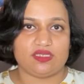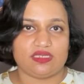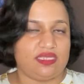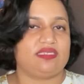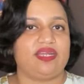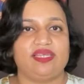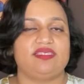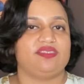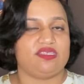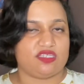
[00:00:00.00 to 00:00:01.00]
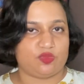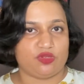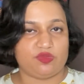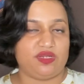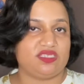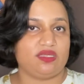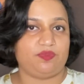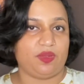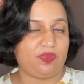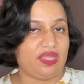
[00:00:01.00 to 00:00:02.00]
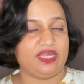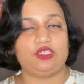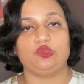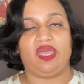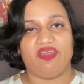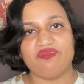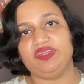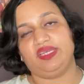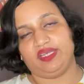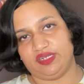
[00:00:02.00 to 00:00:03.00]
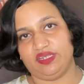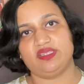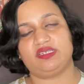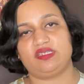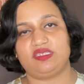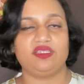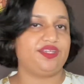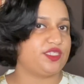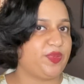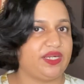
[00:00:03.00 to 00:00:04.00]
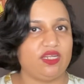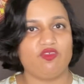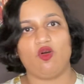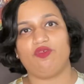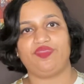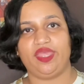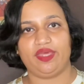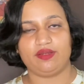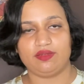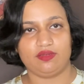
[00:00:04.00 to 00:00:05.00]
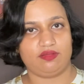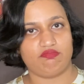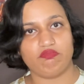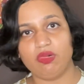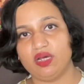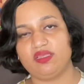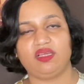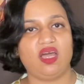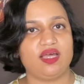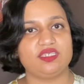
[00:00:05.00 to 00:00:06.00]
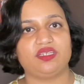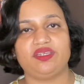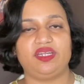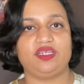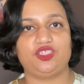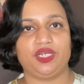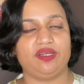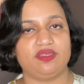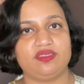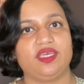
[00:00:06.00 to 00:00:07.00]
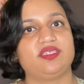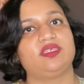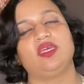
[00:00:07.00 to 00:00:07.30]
So these rights and these responsibilities apply to every Indian citizen, irrespective of their birth, caste, creed, gender, sex,